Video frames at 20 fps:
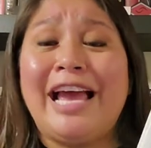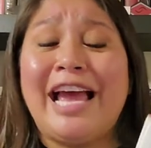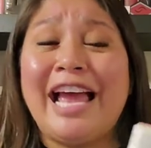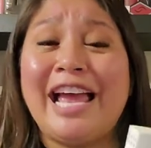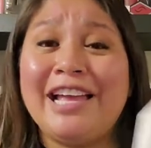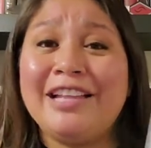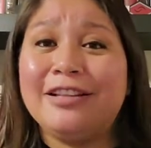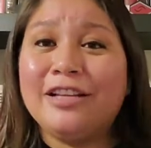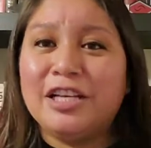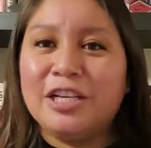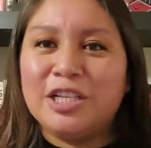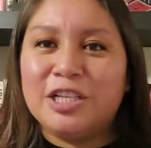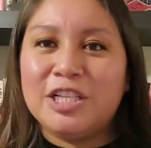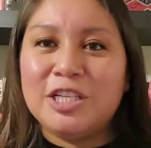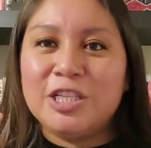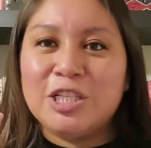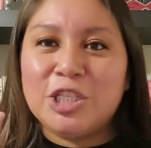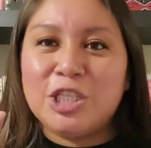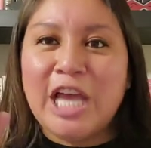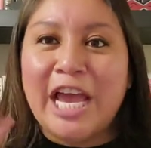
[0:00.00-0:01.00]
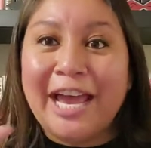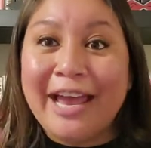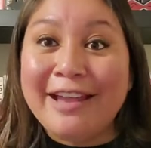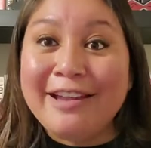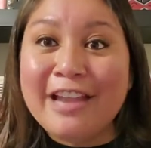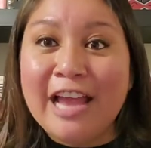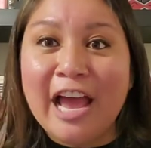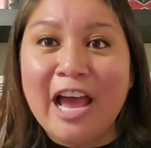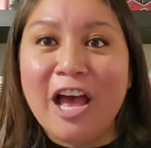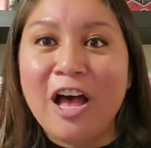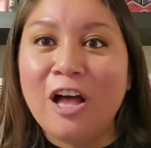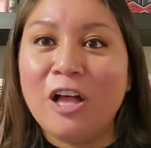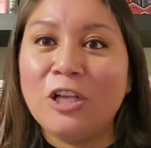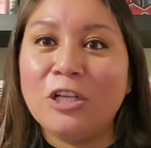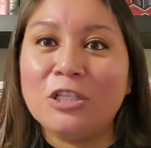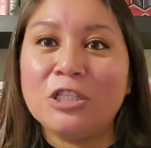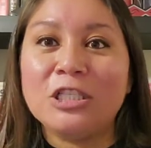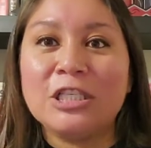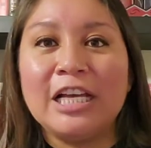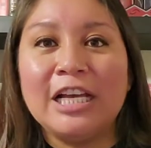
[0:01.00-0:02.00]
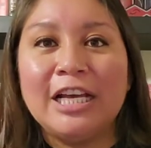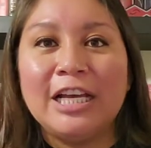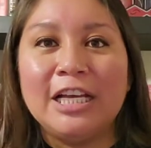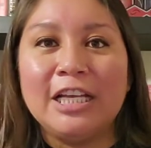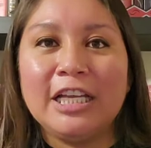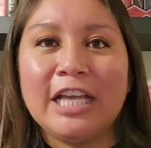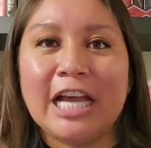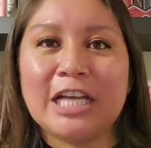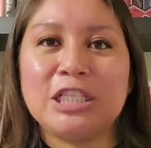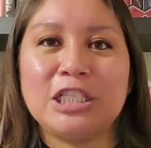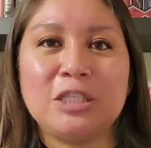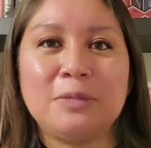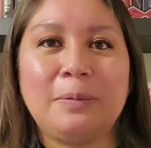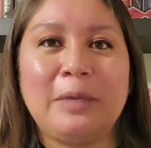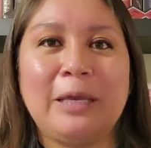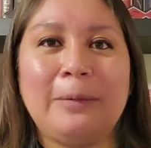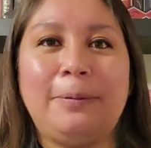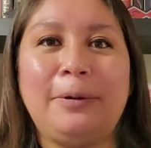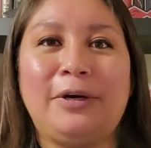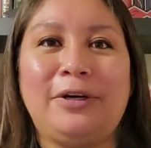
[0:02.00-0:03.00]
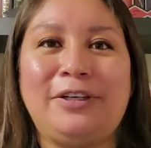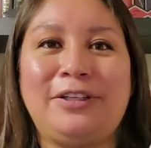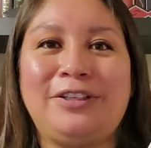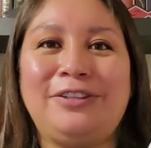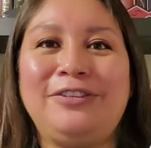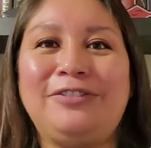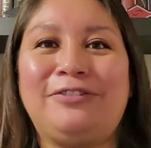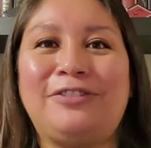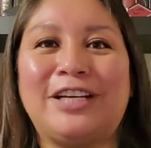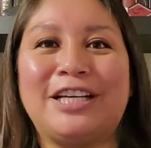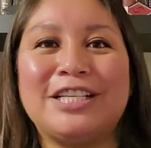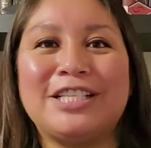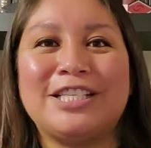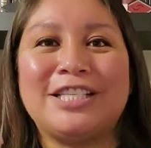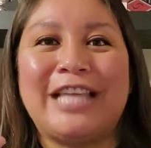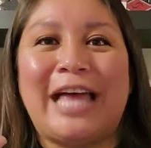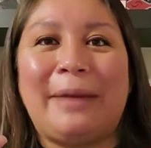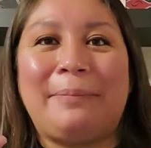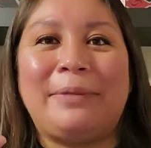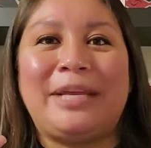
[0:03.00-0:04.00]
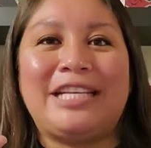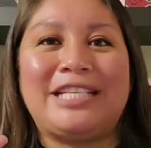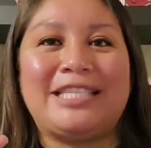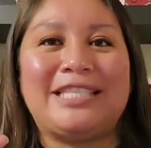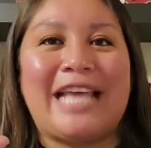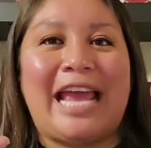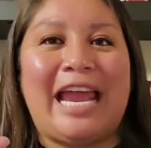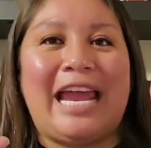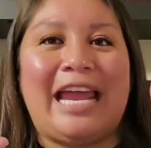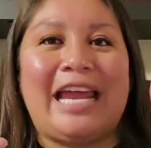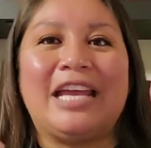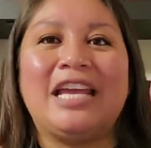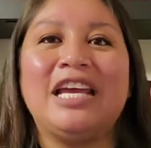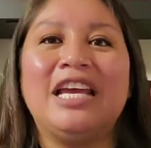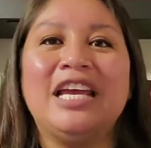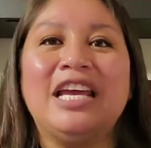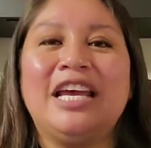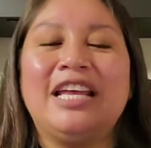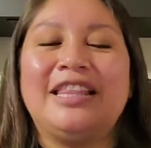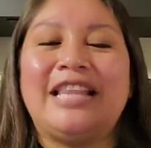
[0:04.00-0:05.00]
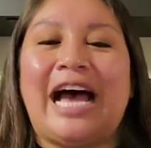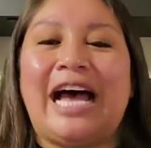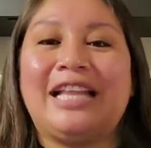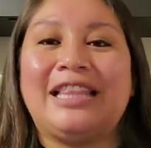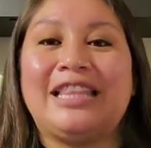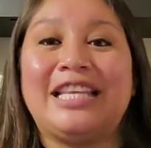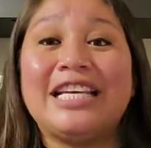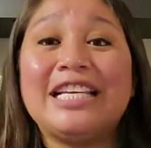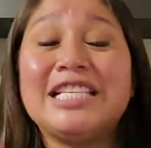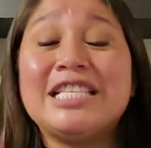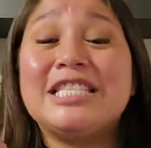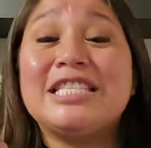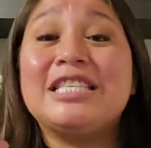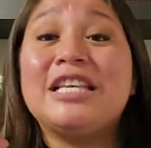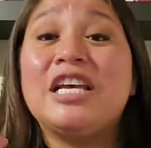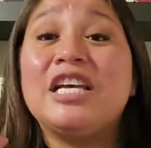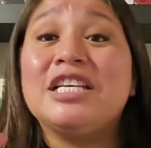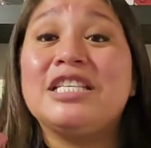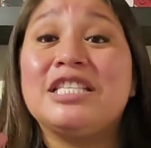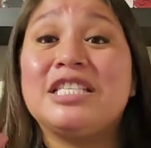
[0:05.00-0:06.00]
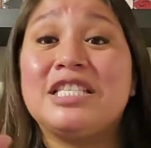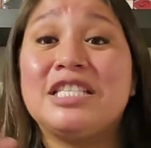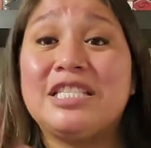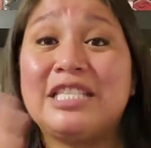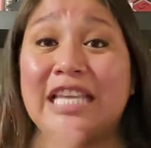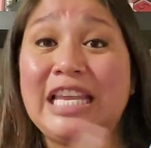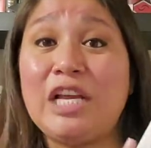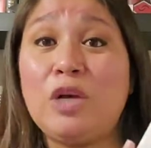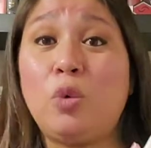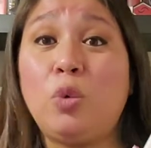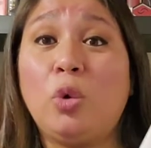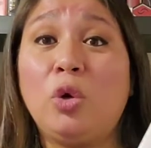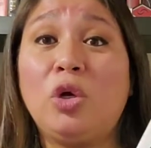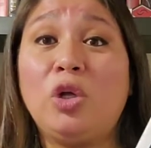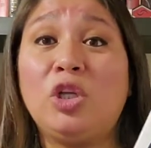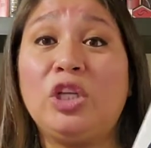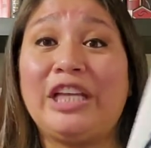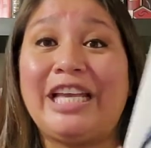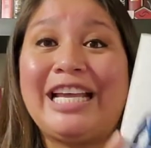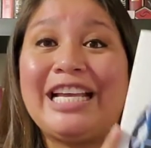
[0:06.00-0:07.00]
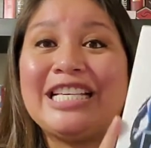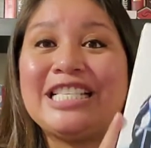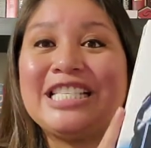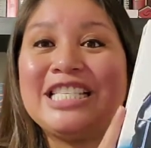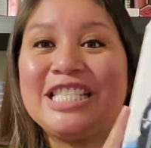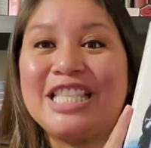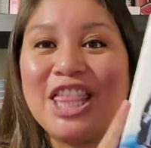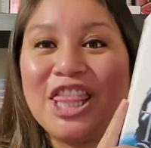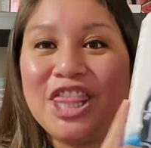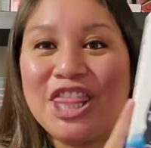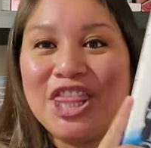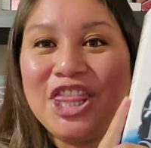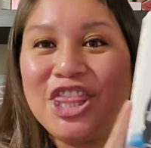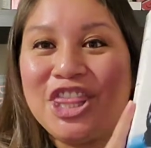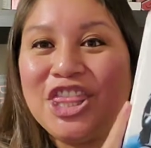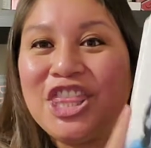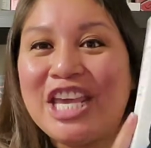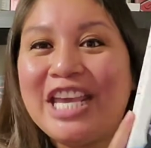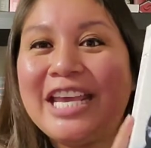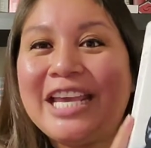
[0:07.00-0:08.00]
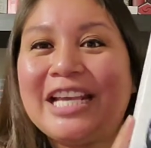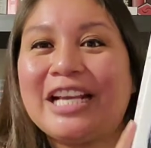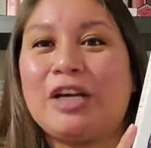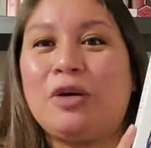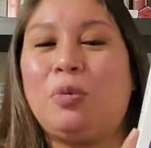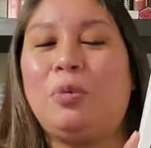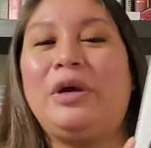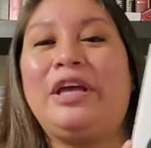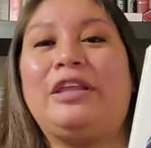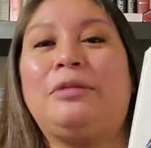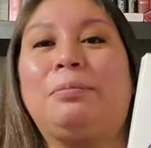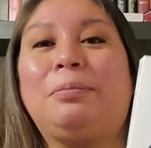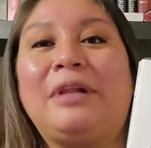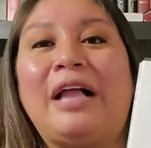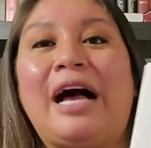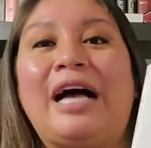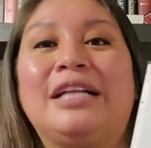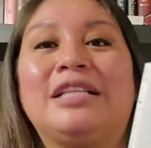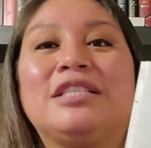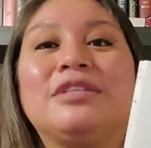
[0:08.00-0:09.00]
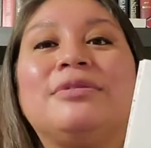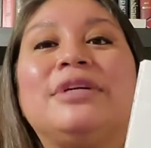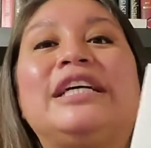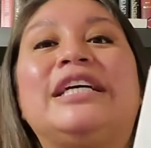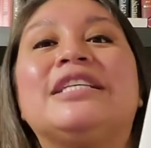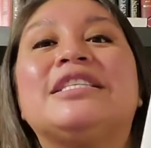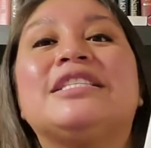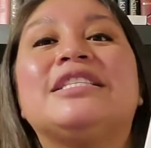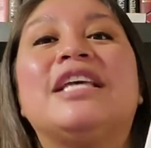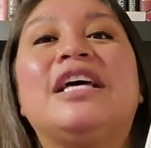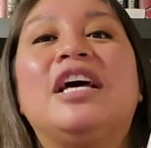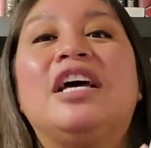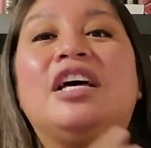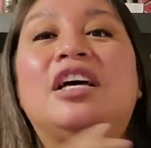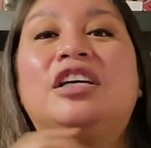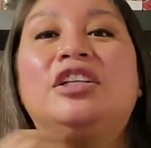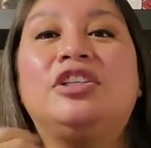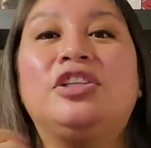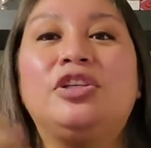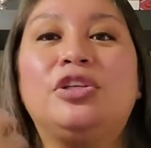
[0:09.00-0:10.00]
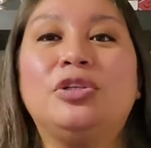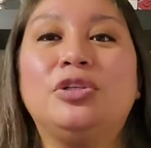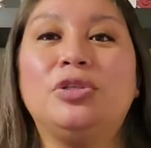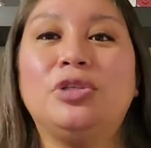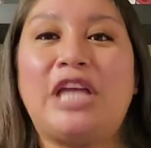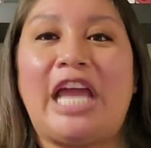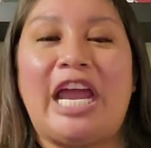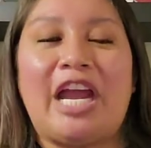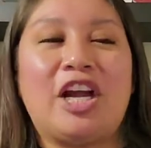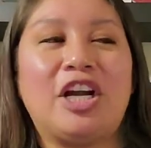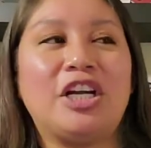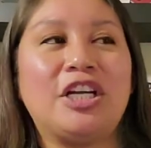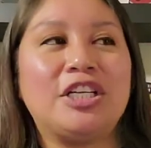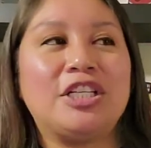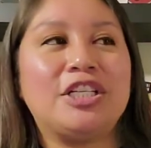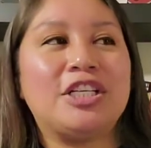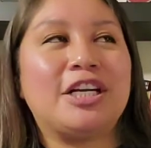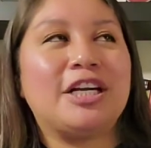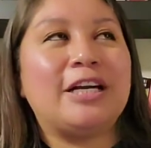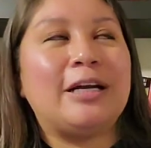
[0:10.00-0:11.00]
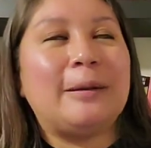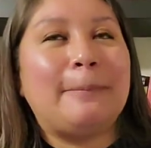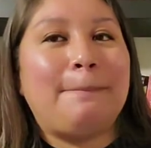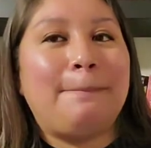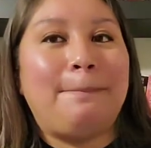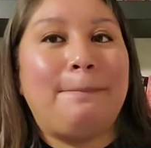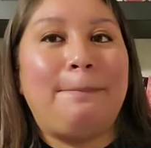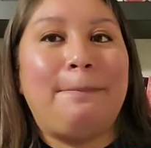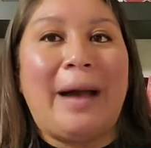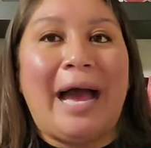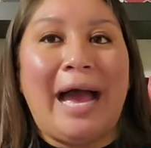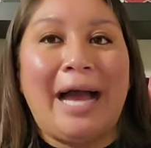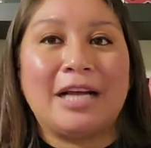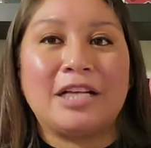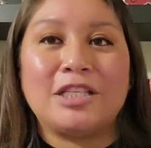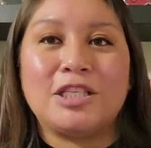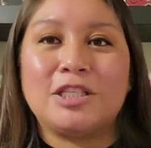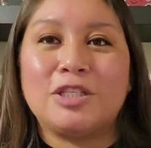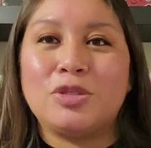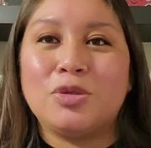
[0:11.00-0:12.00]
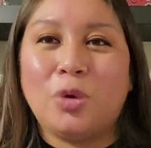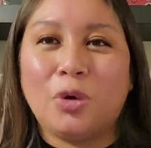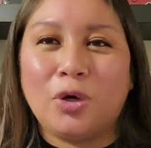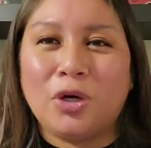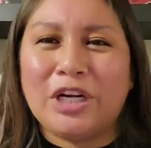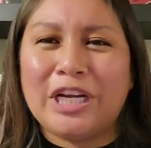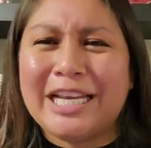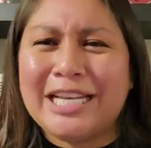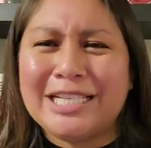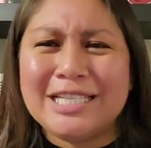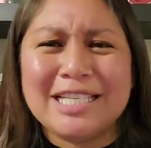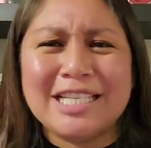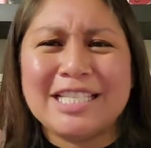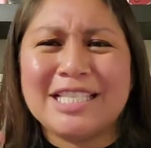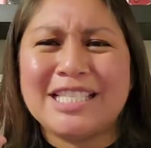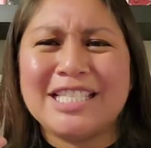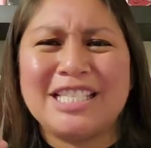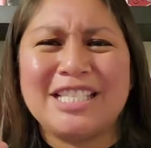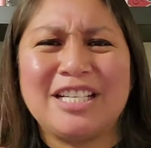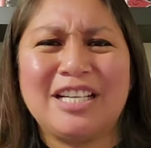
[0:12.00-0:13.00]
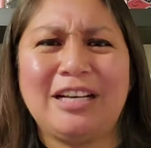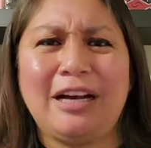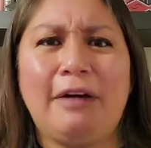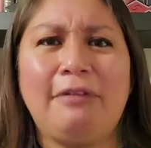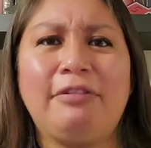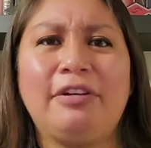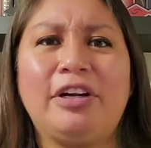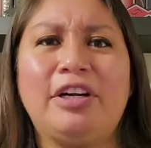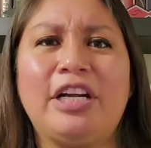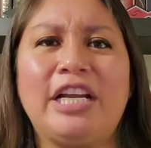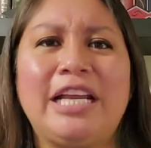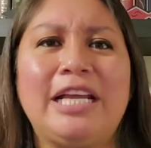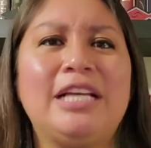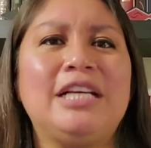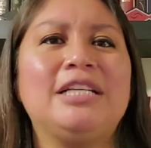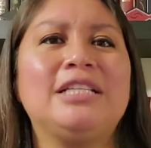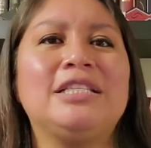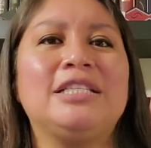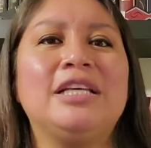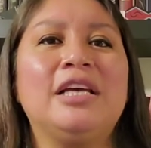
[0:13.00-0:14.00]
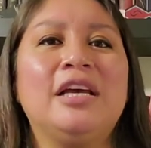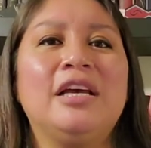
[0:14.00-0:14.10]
And ten hells, yes people, first let me say that this sequel is thick with plot twists, new character backstory discoveries,